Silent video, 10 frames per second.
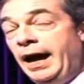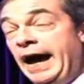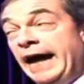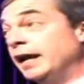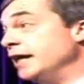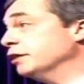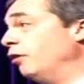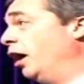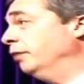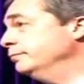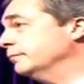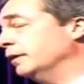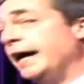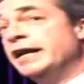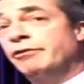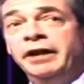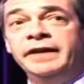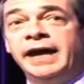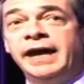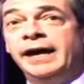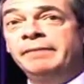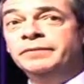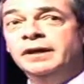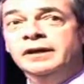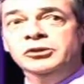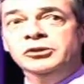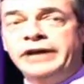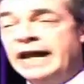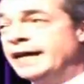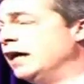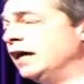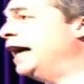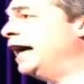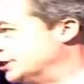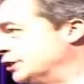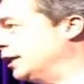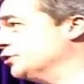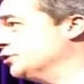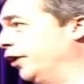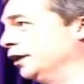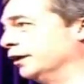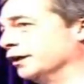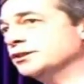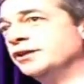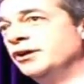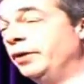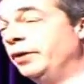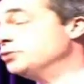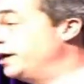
And later on, later on in the year, Lord Alexander Hesketh joined us, which,